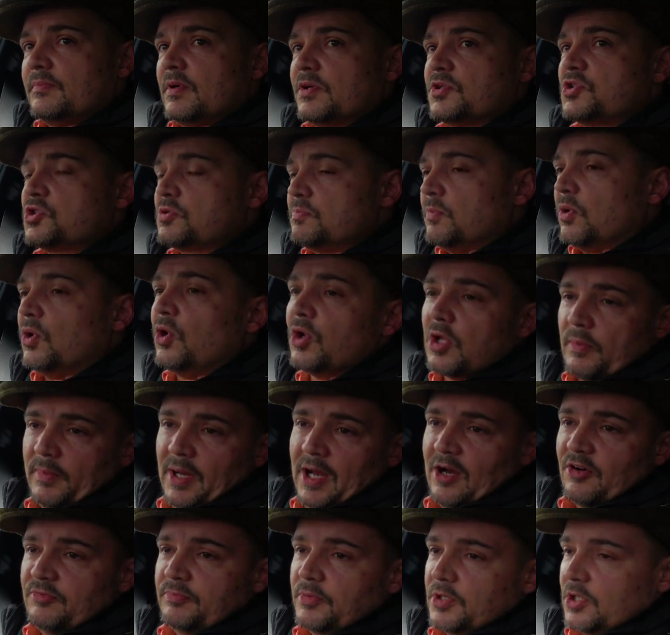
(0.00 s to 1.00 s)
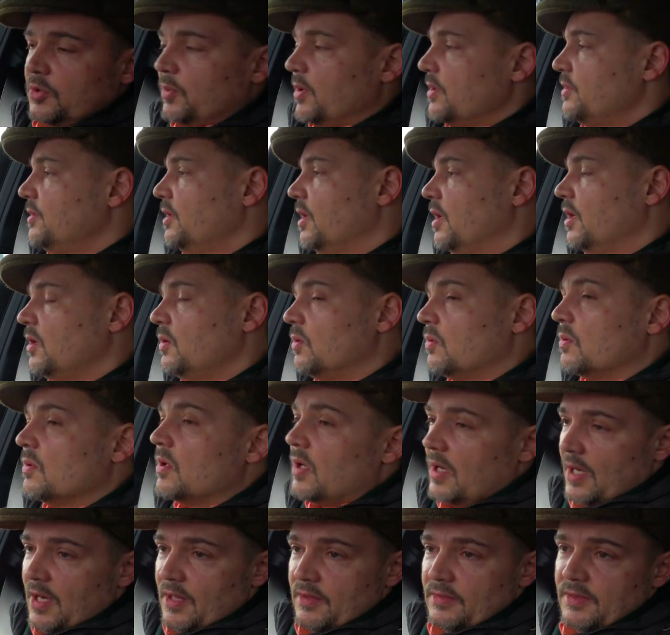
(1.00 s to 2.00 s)
a small amount of money with you
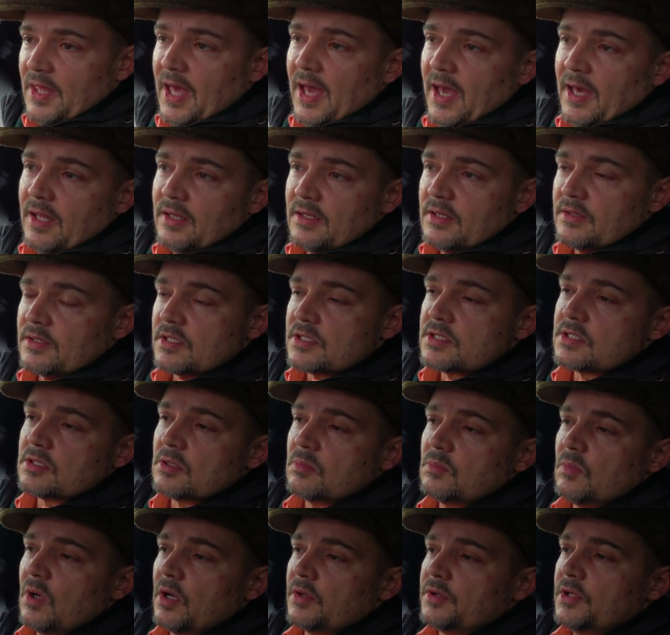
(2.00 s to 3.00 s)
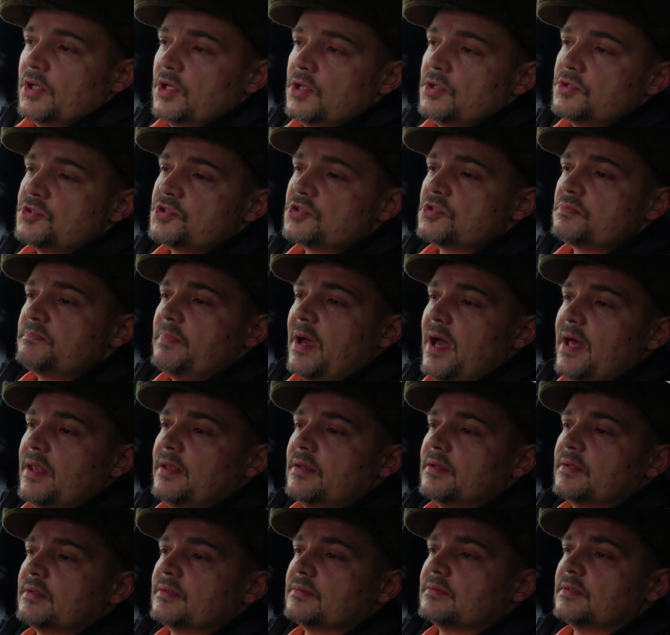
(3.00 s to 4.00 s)
and then there's someone who's
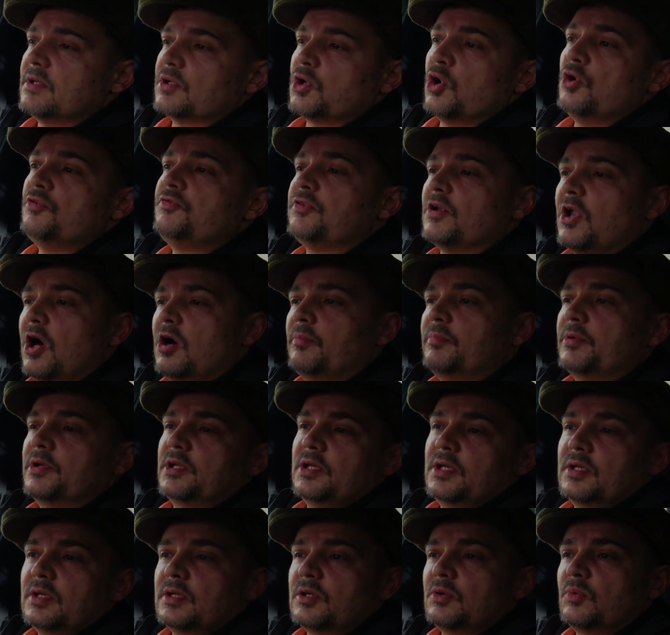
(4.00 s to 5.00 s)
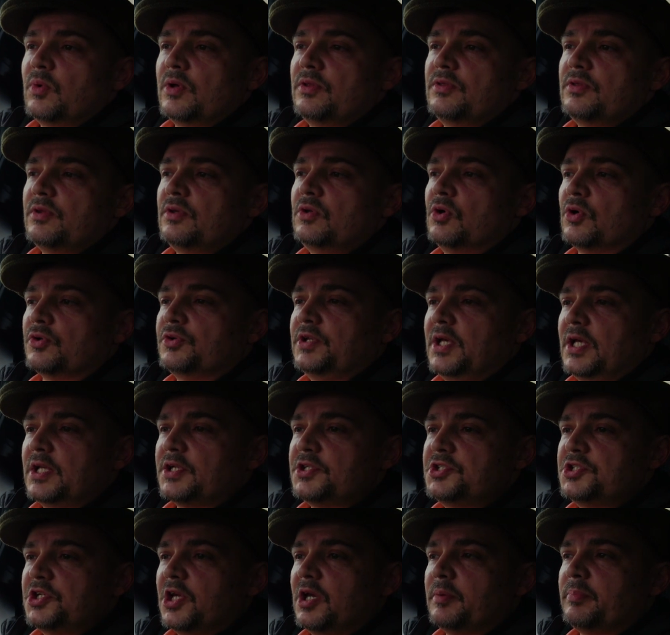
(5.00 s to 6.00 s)
spent an awful lot of money with your
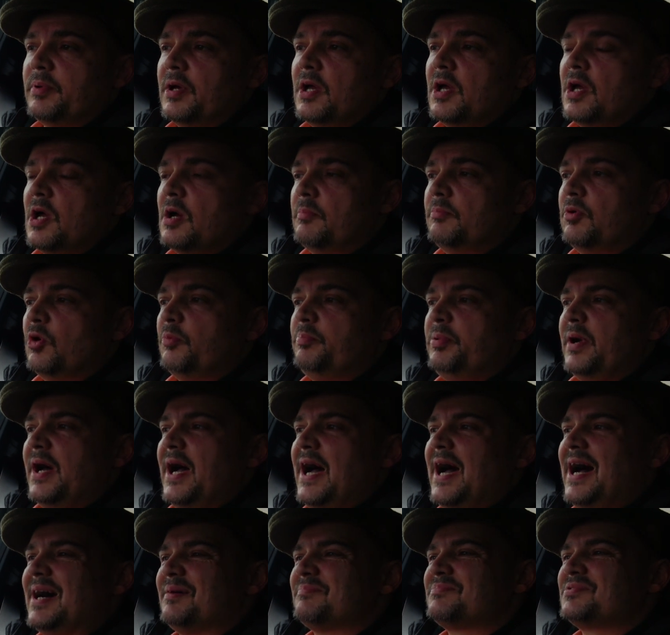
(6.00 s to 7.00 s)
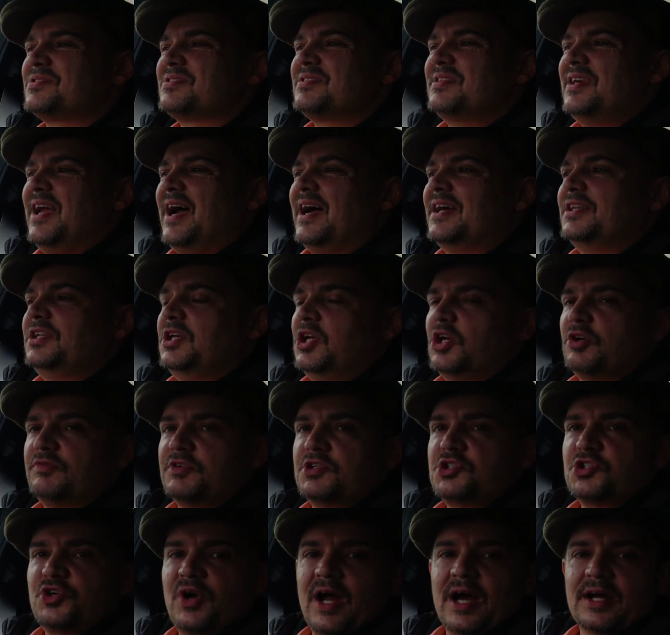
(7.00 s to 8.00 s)
dealership but perhaps the idea of
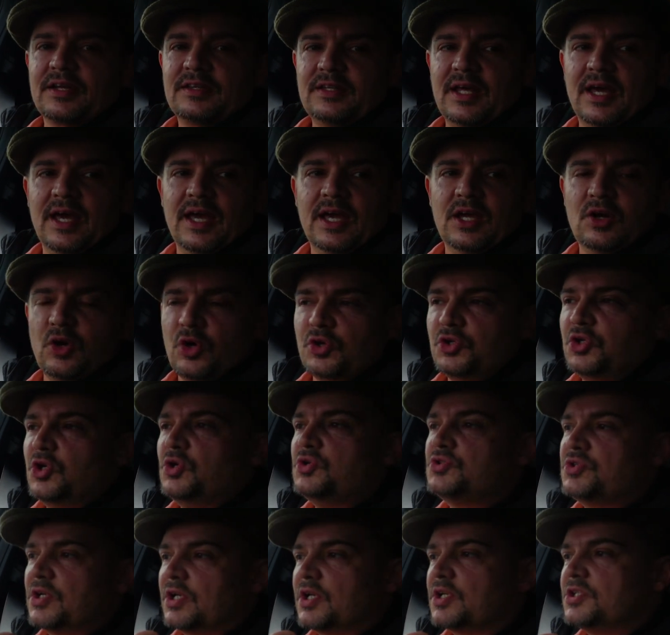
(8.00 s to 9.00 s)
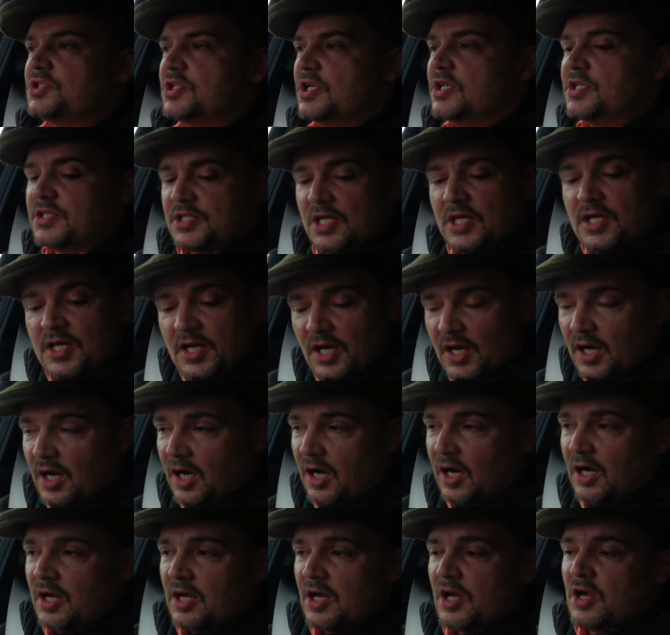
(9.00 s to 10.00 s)
a track day or using a GT
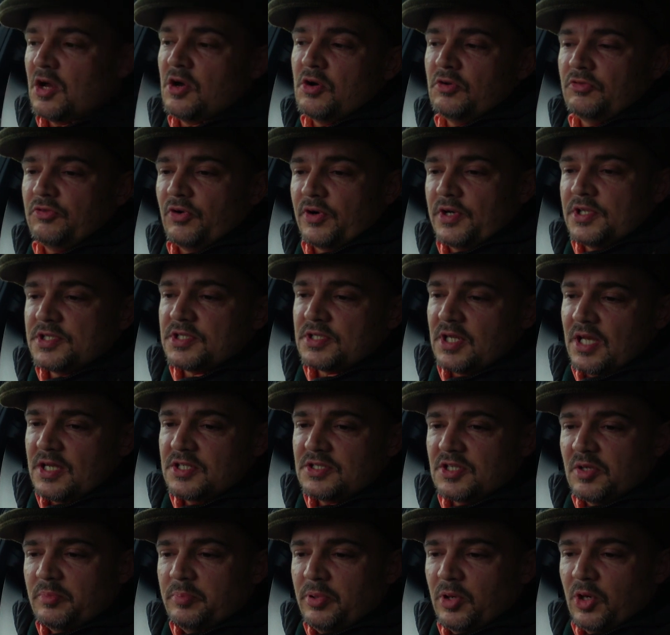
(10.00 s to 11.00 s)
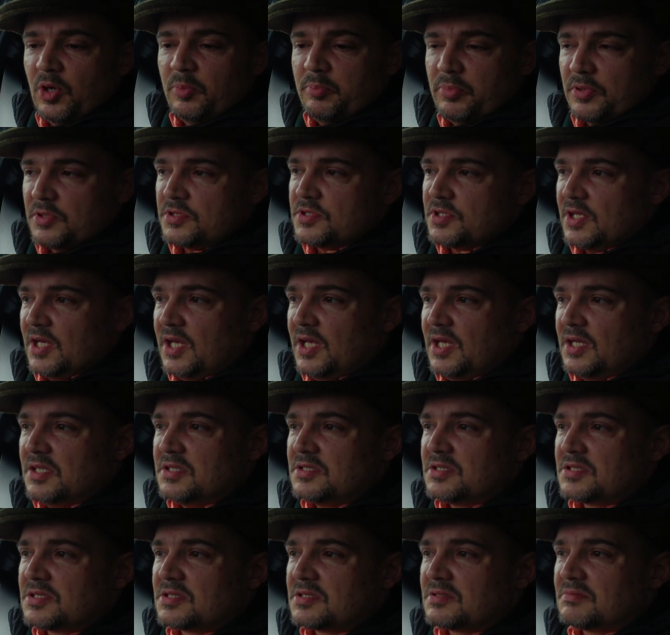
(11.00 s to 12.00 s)
car for its stated purpose
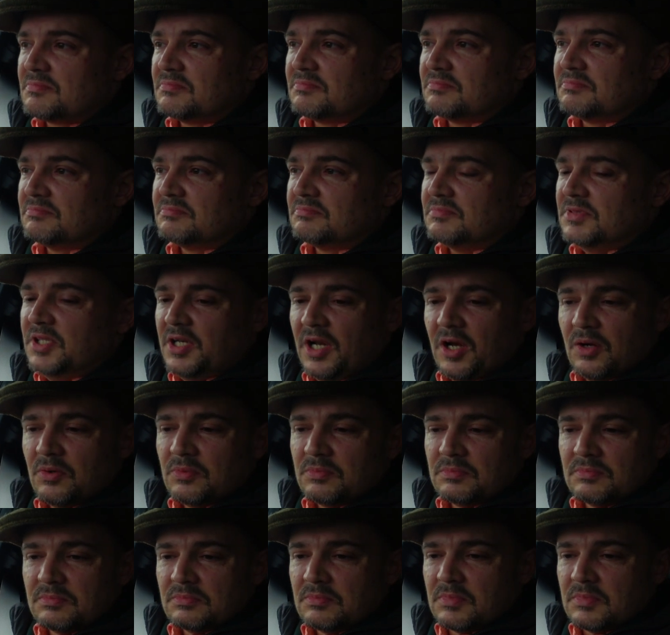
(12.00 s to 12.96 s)
is, you know,